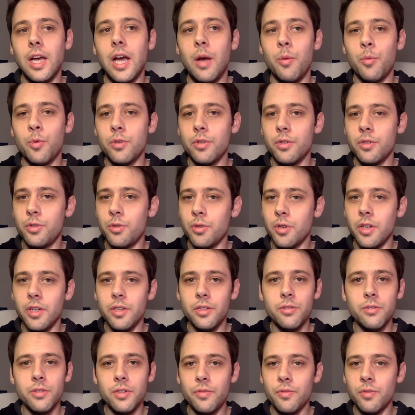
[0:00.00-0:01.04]
I'm going to try
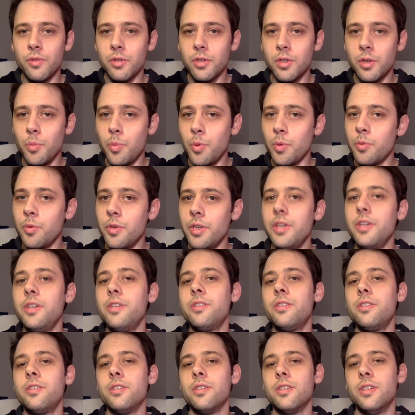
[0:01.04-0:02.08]
and do it for a couple of
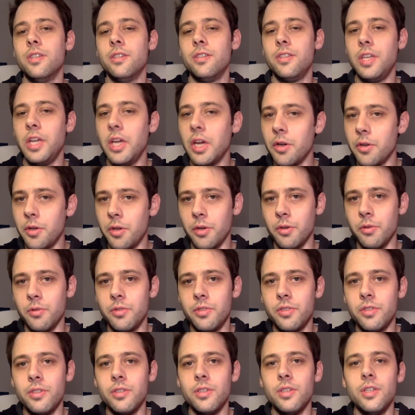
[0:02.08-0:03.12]
weeks and see how it
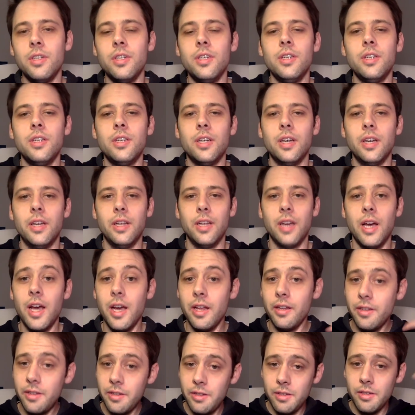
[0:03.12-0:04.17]
goes. And I
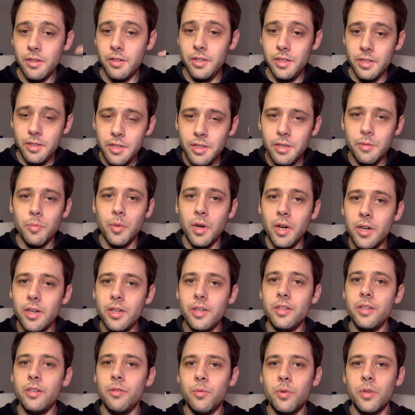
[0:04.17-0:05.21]
had in
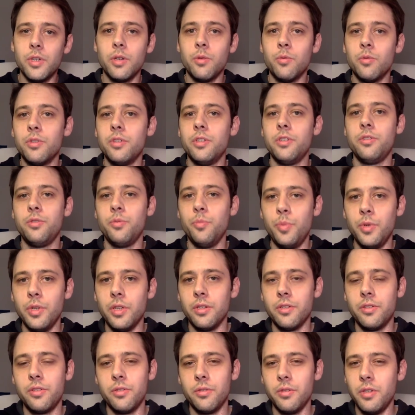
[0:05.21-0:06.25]
mind what I wanted to
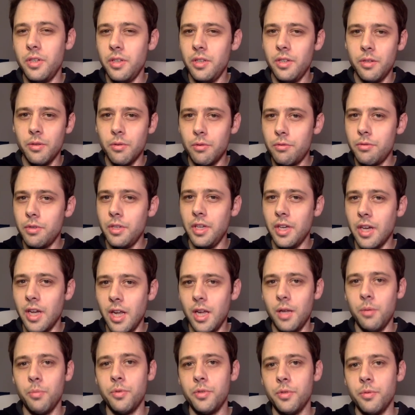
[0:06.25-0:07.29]
build, so it already
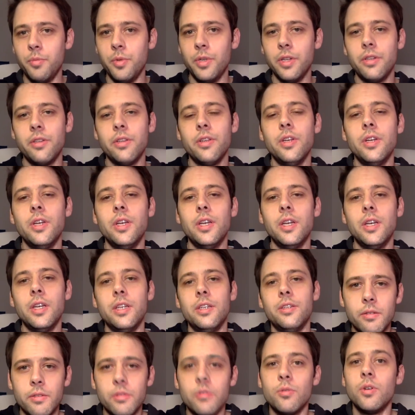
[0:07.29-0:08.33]
helps a bit.
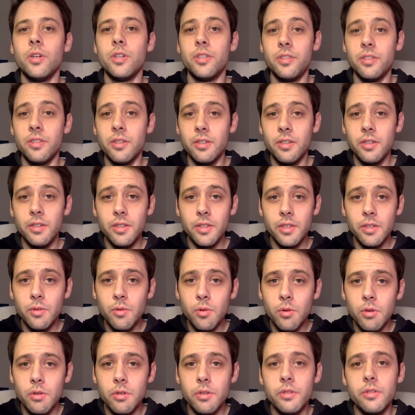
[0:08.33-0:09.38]
So I started that
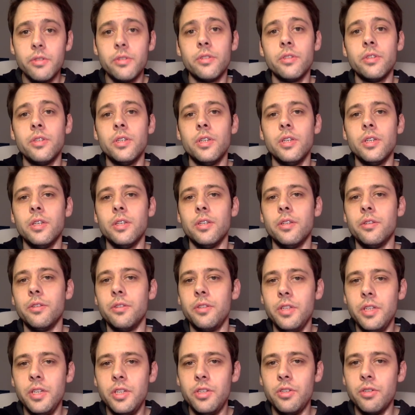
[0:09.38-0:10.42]
course. The
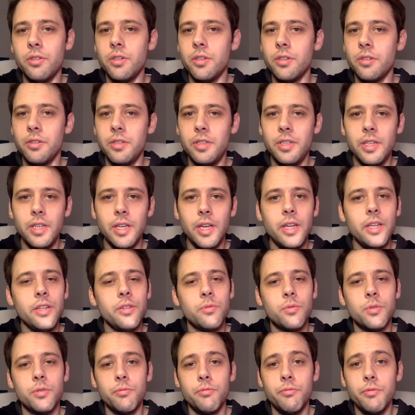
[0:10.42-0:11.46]
teacher and the TAs
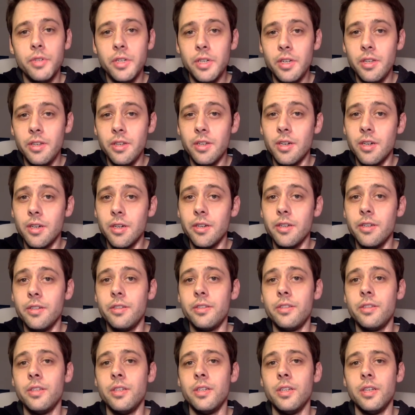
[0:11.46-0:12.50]
were really
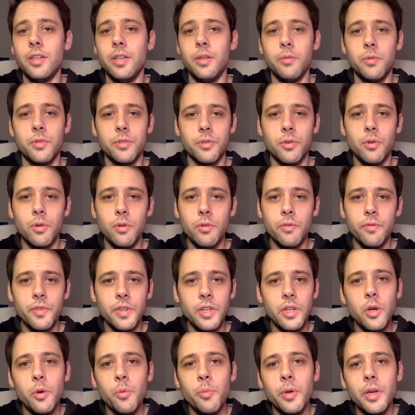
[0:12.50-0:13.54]
nice. It was all
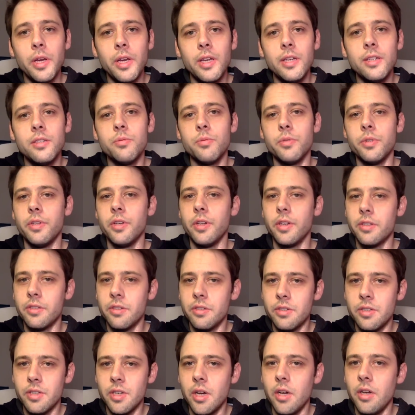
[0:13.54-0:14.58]
video-based with
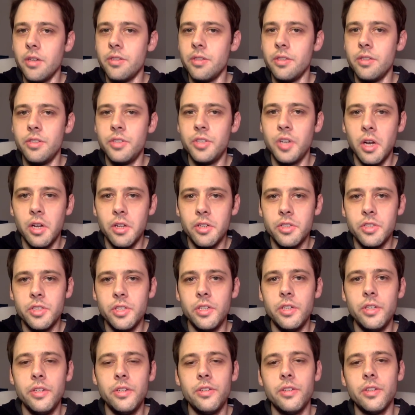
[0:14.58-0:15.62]
exercise and
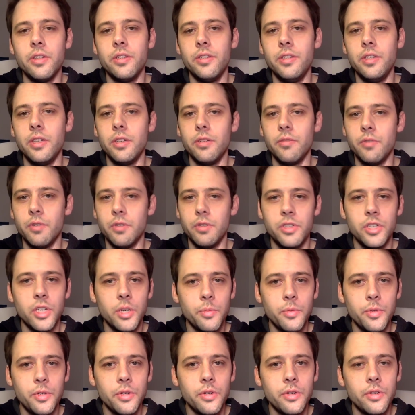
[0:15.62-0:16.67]
challenges at the end of the
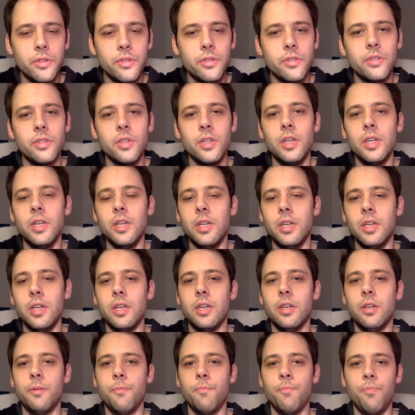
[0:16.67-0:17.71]
chapters.
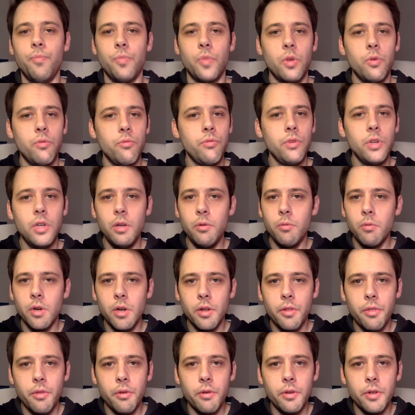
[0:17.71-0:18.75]
Really
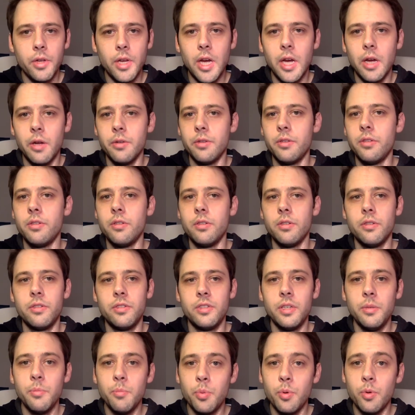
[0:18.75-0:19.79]
well thought out,
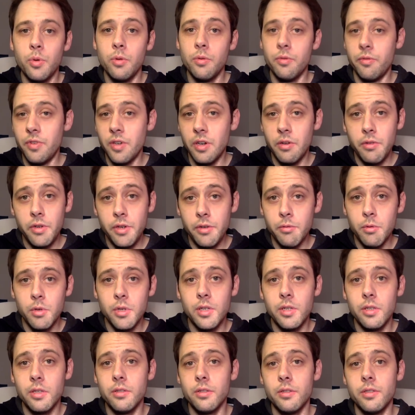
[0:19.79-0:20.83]
simple, very
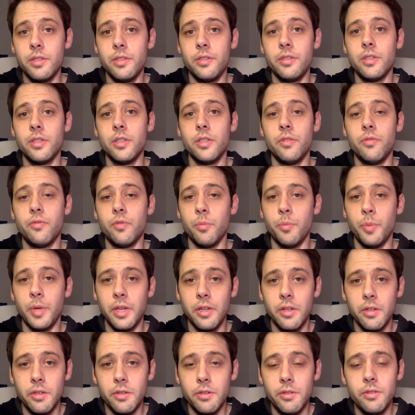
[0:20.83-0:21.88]
well designed for
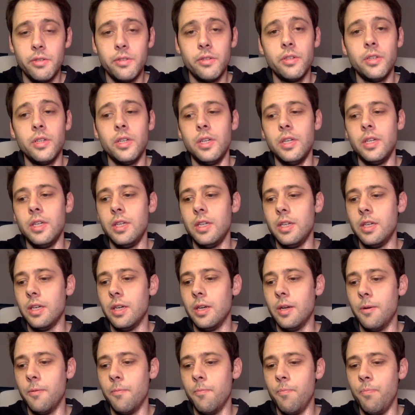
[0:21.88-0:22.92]
beginners.
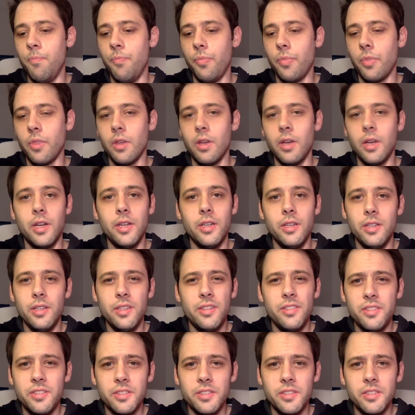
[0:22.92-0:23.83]
And it